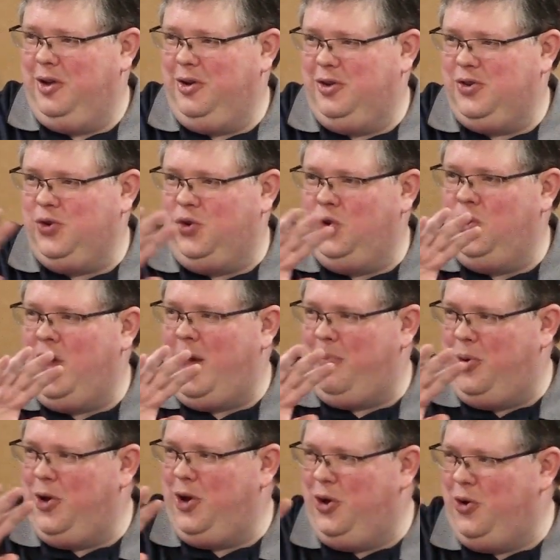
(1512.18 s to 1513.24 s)
so do not
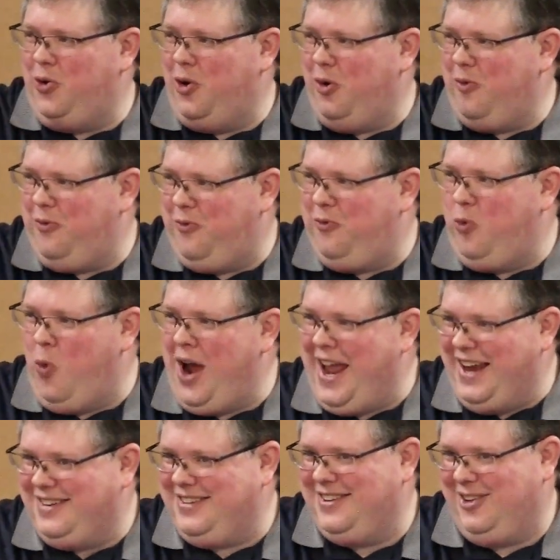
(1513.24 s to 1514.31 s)
put your
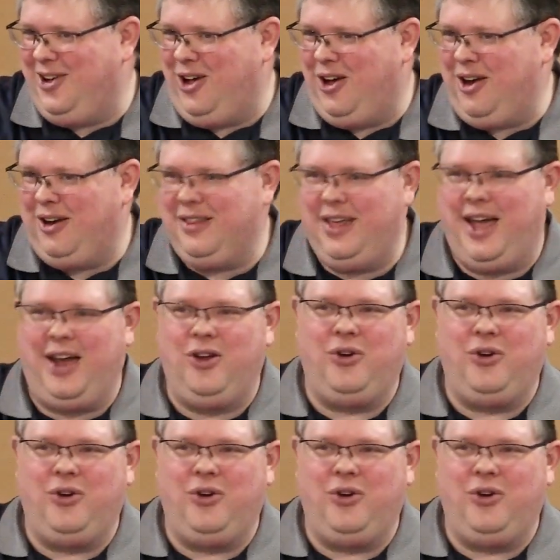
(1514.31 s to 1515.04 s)
weight on that,